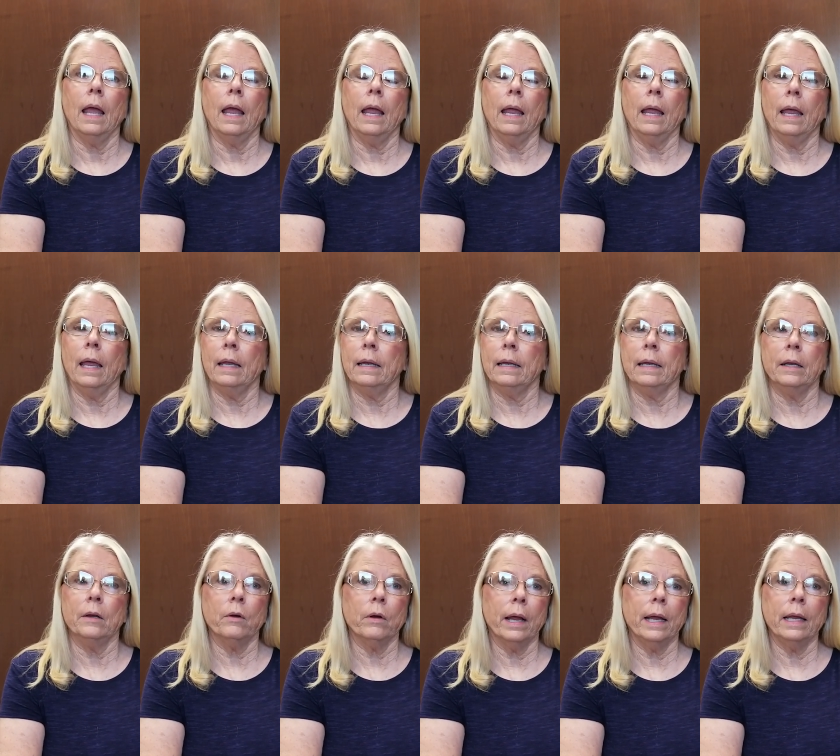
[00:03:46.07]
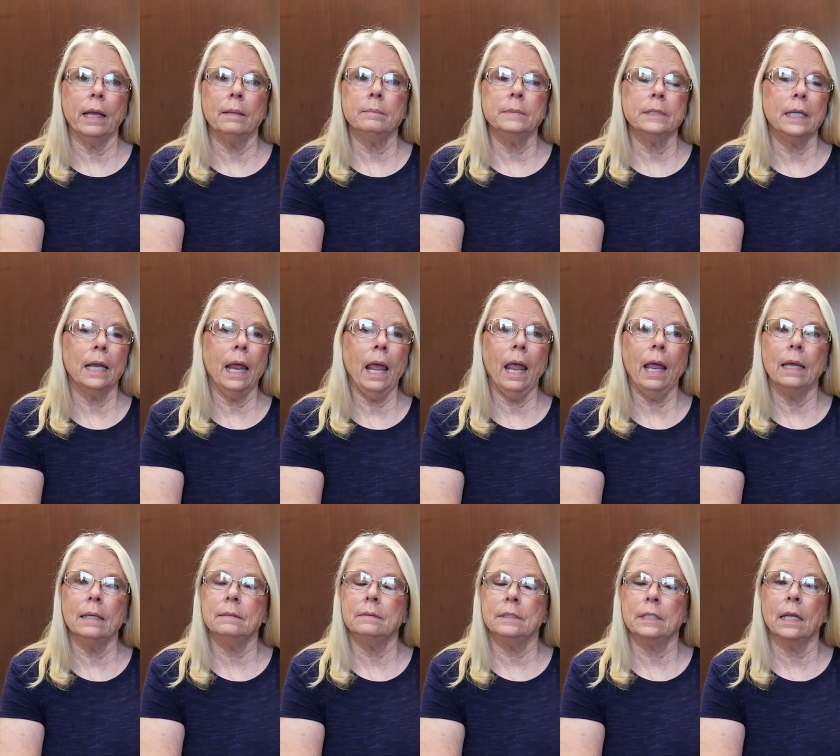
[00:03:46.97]
And here I am
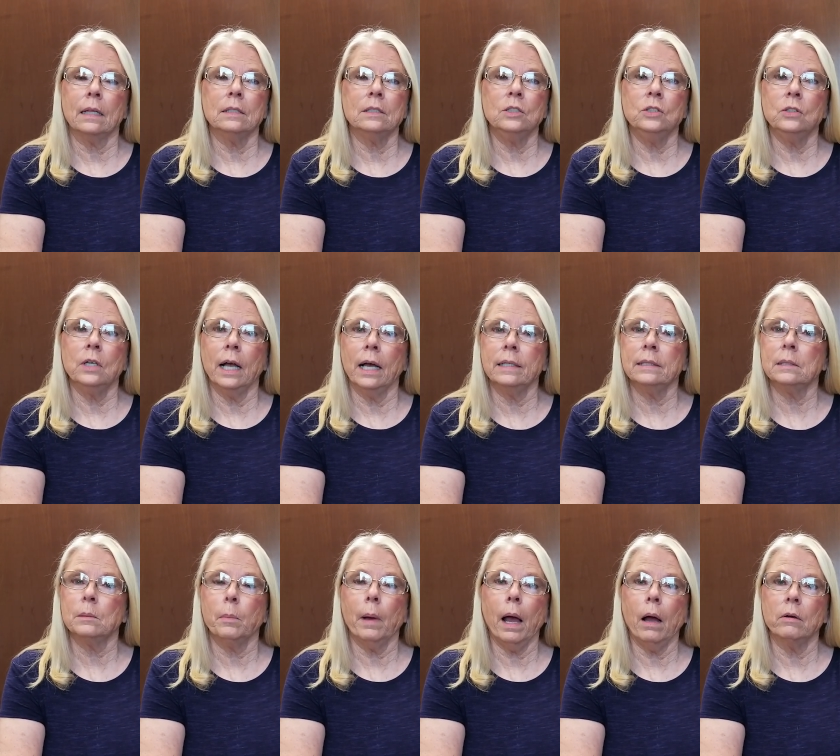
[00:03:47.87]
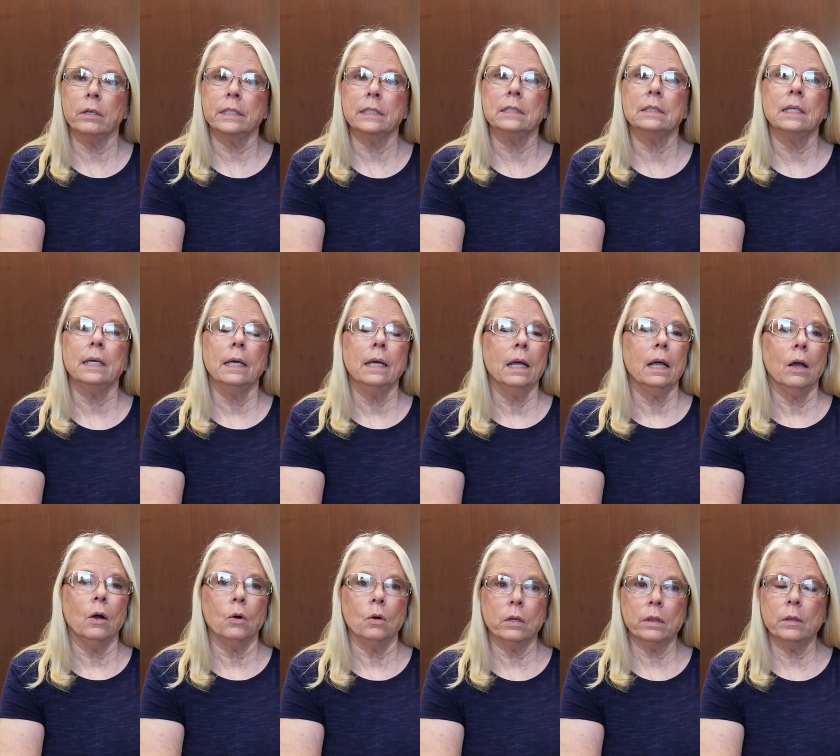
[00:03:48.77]
today telling you guys about it.
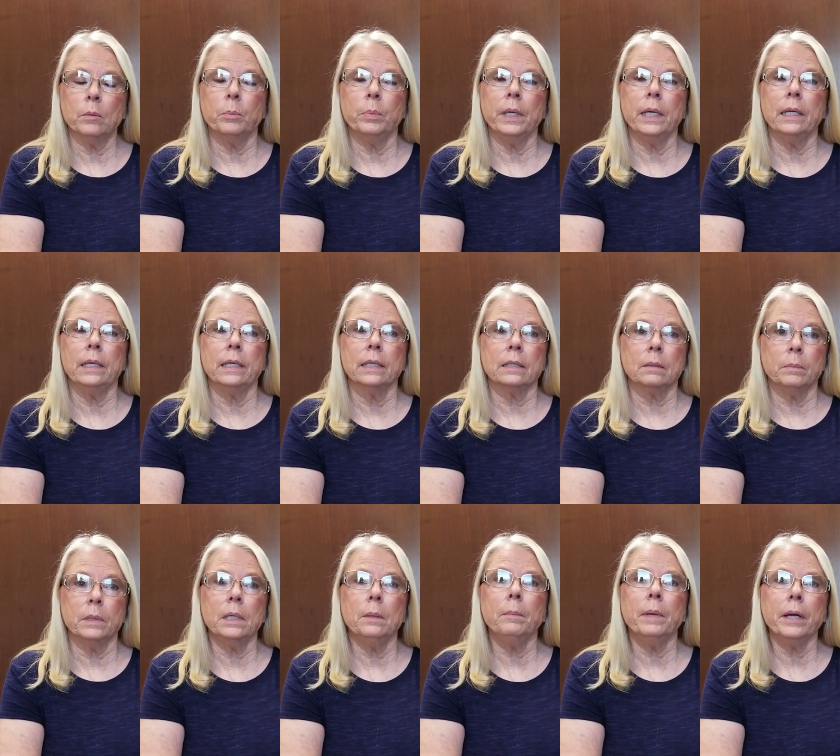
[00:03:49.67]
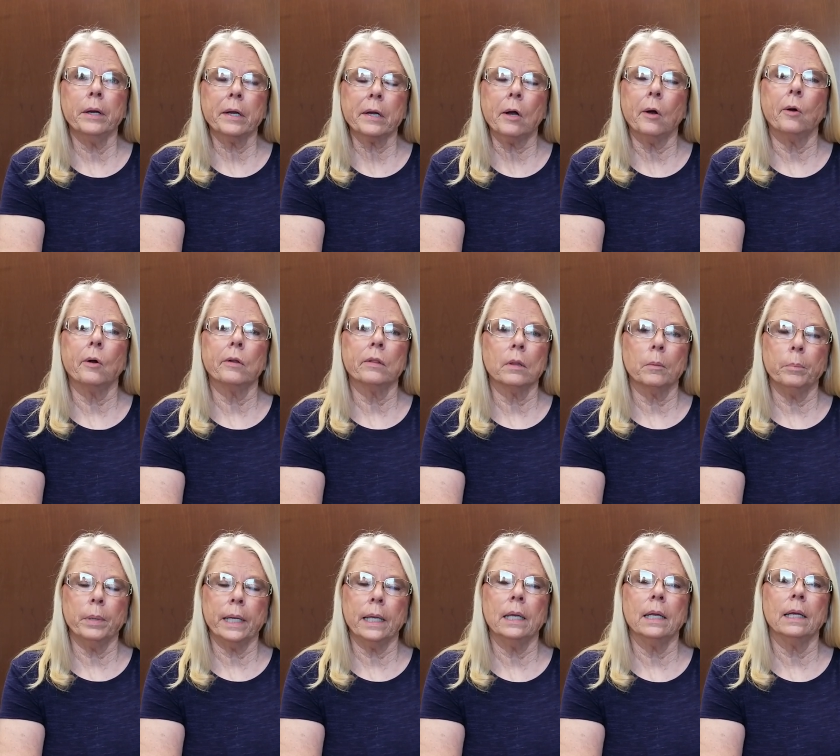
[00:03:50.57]
Orthopedic, MidAmerica
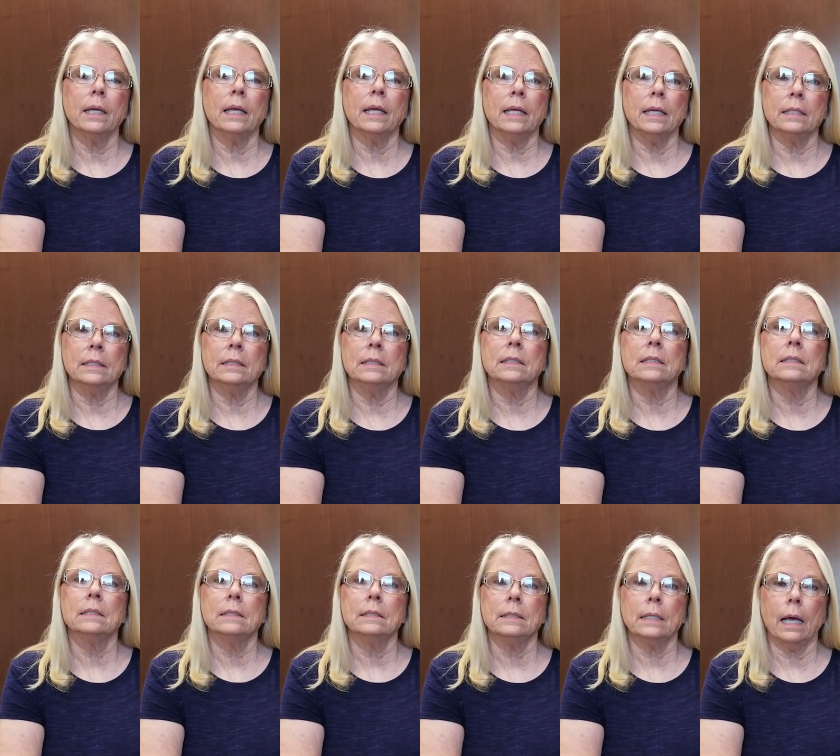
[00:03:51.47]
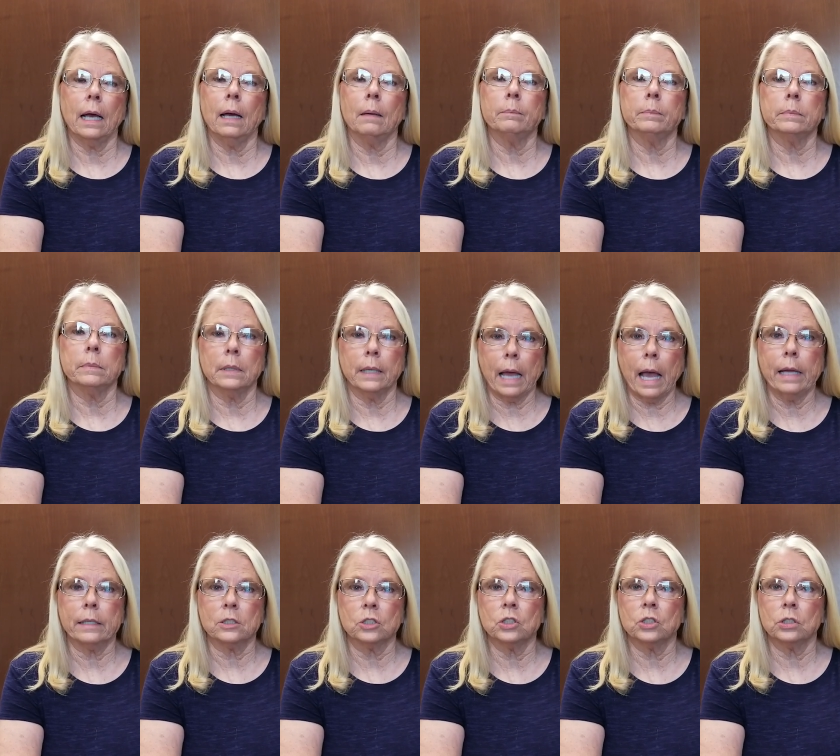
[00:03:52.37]
Orthopedic is top
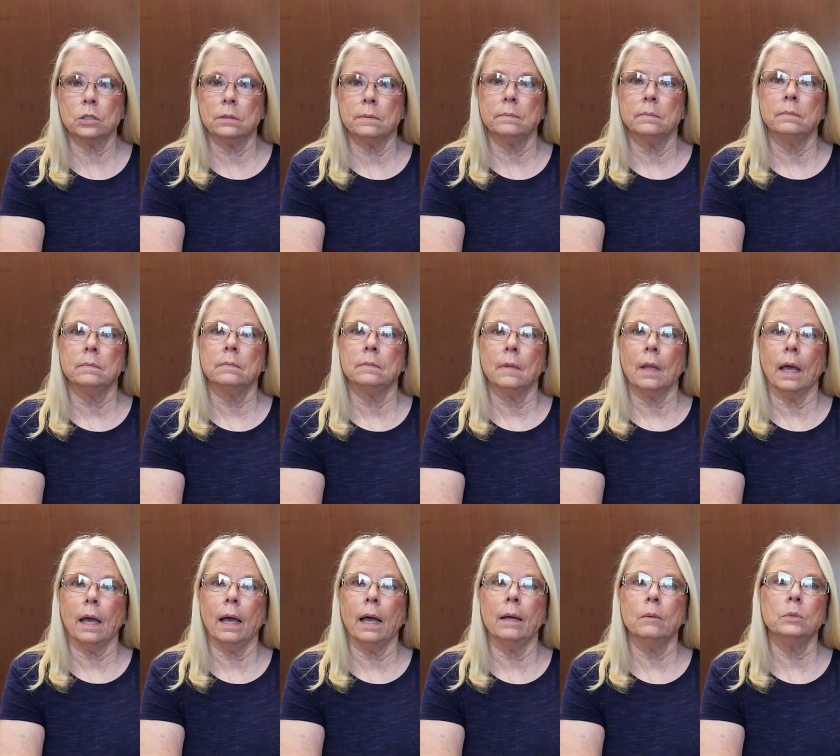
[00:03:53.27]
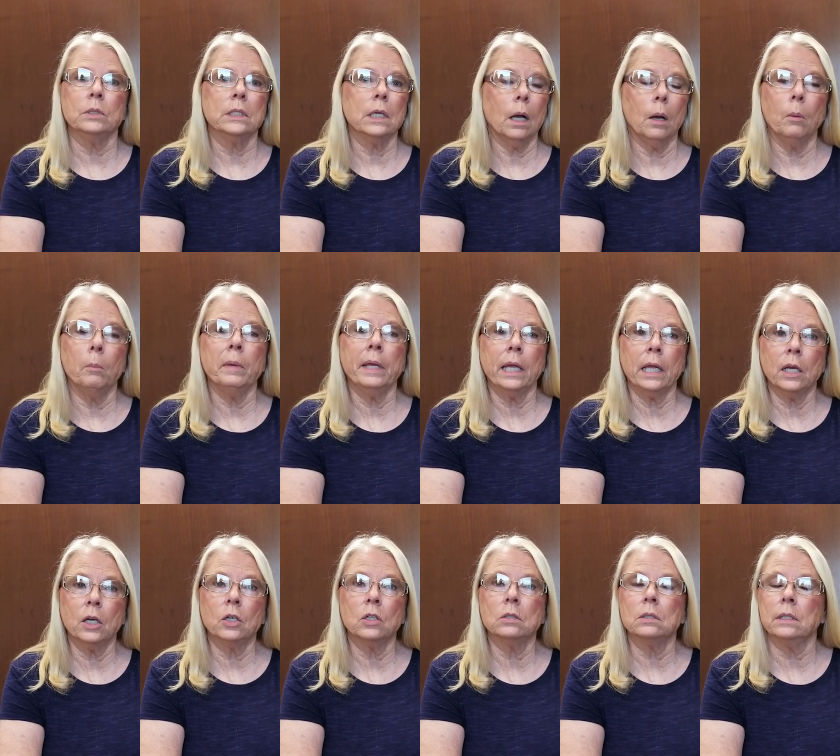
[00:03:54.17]
notch. I would come
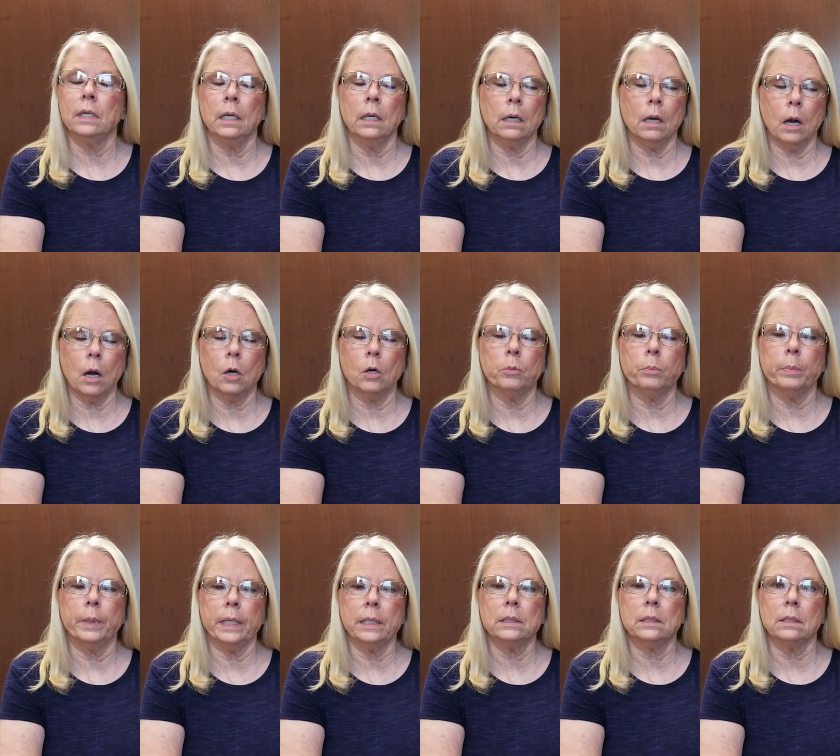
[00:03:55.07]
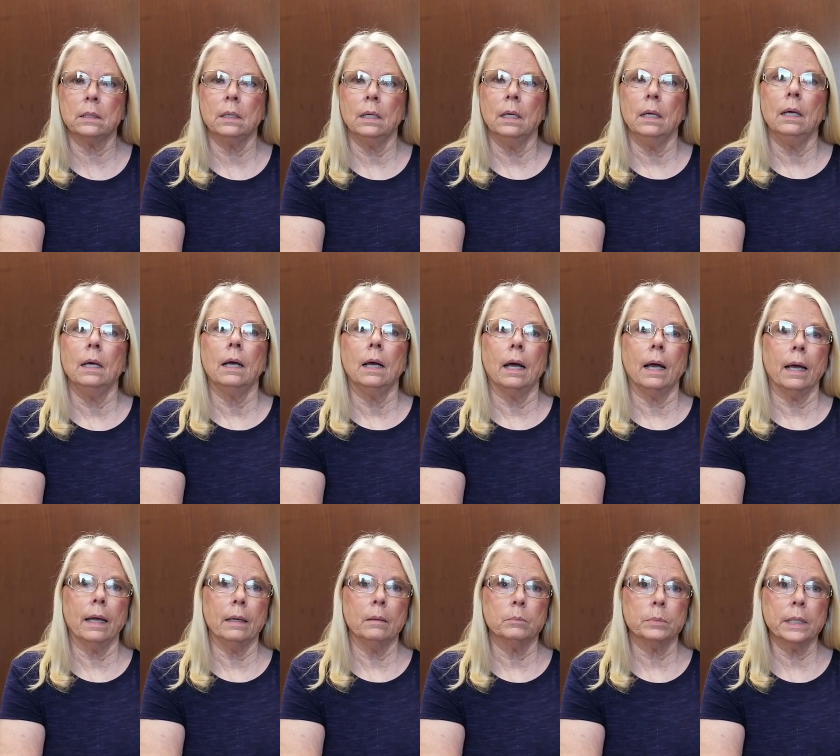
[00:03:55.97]
here in a heartbeat.
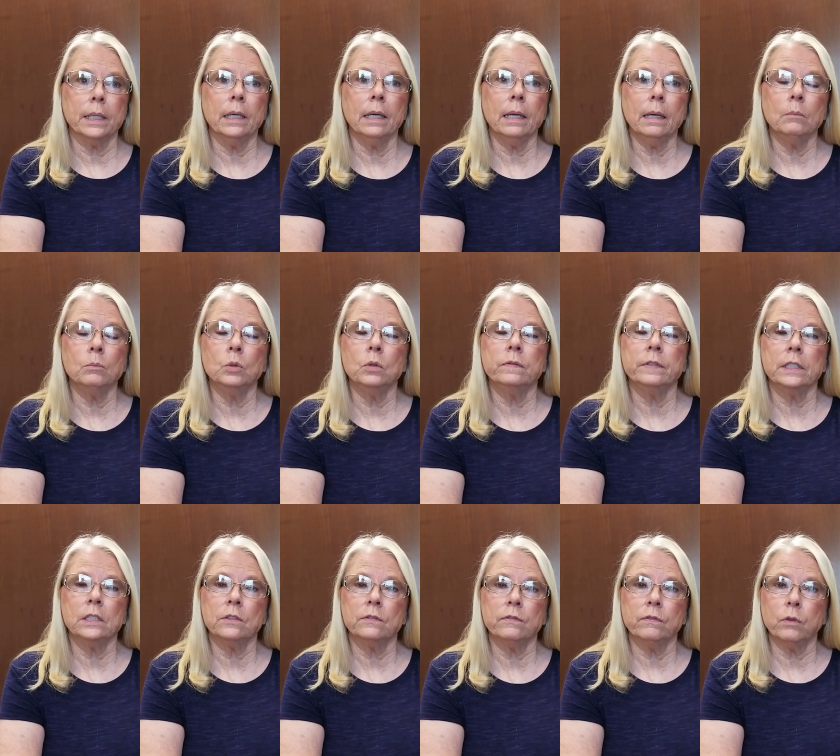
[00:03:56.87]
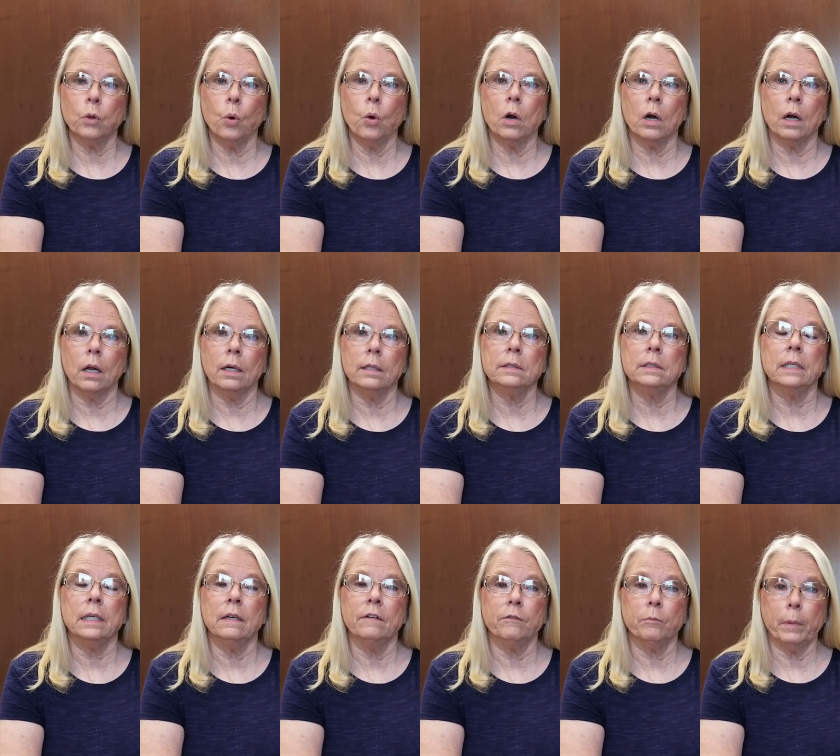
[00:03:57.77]
I am planning on moving to Florida,
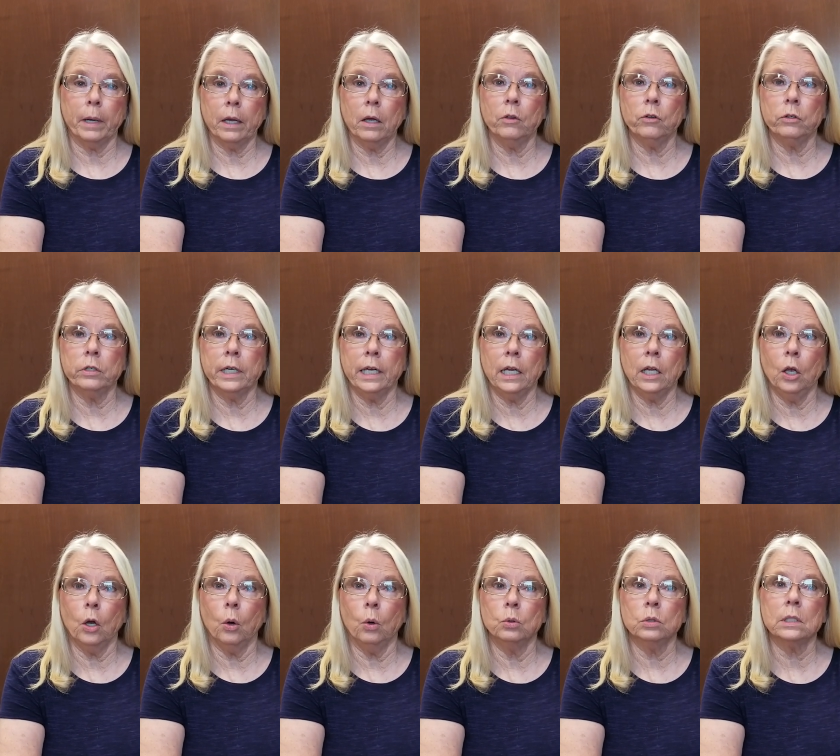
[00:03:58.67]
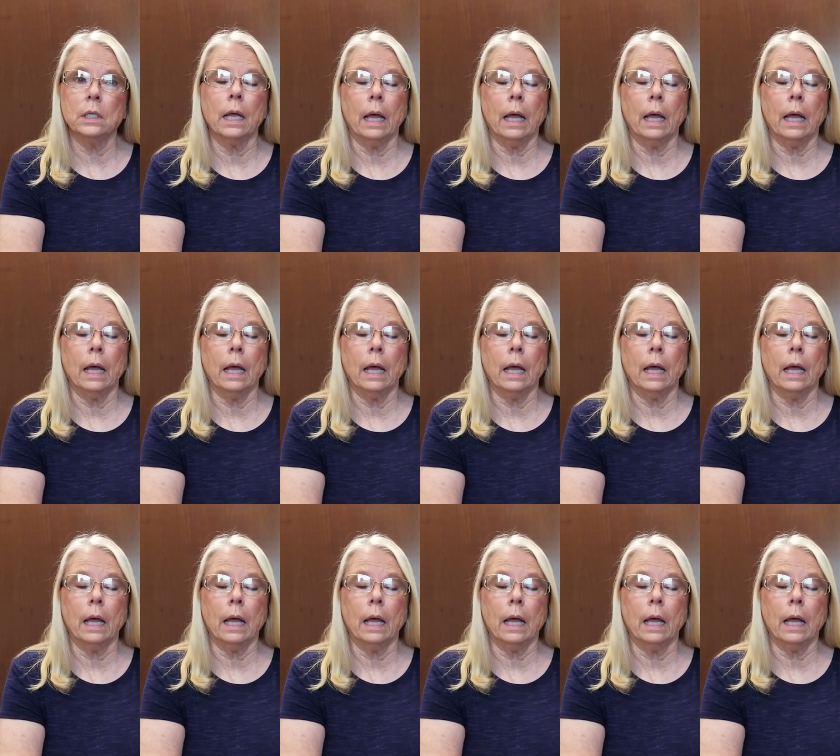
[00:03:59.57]
and if my other knee goes,